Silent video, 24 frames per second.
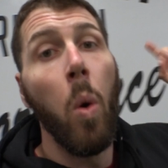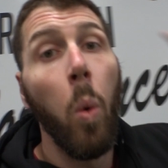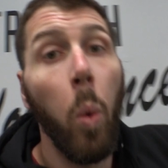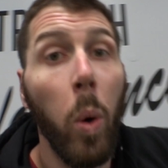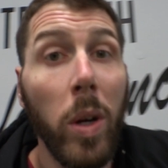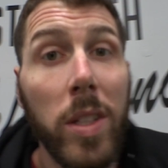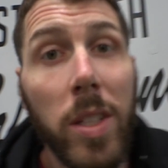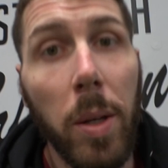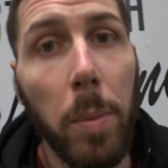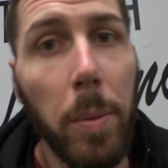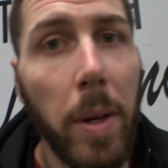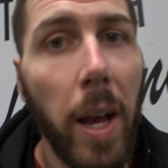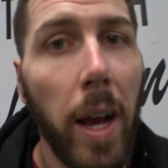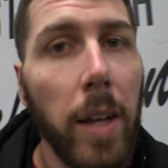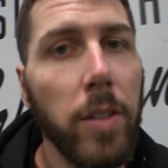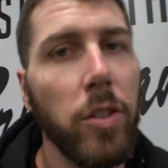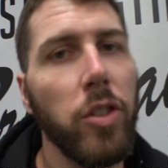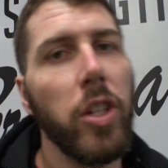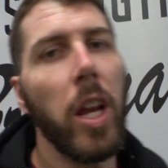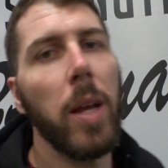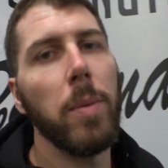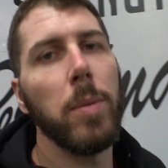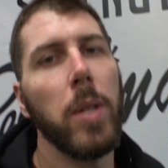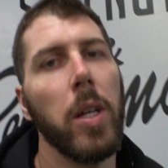What's up guys,
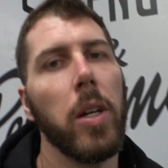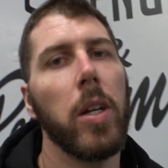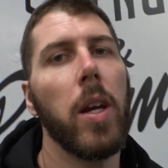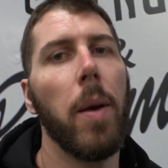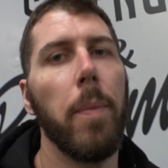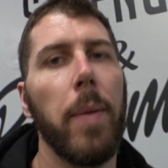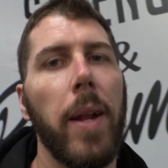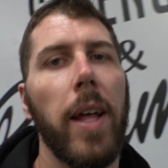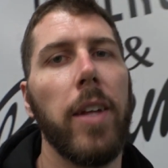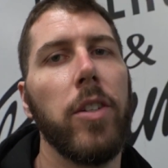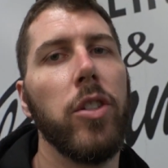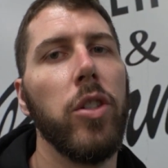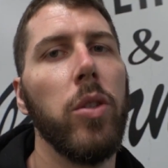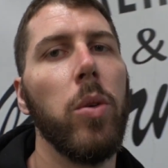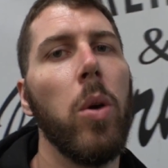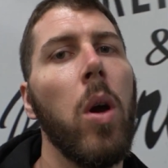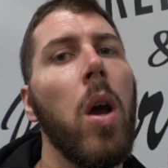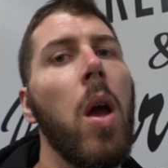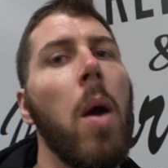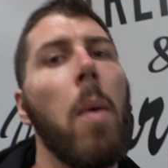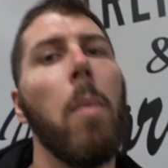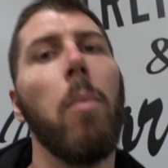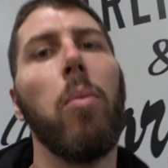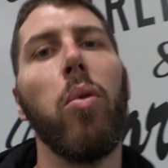James here coming at you,
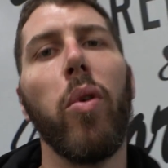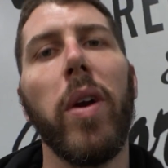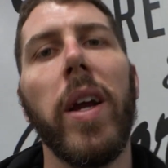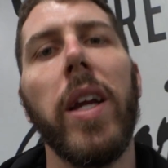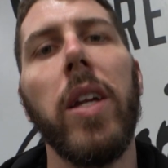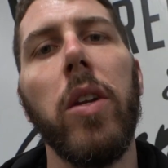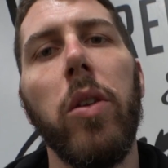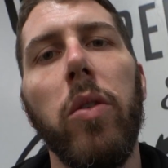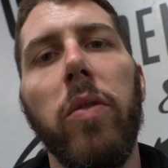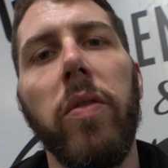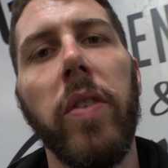brand new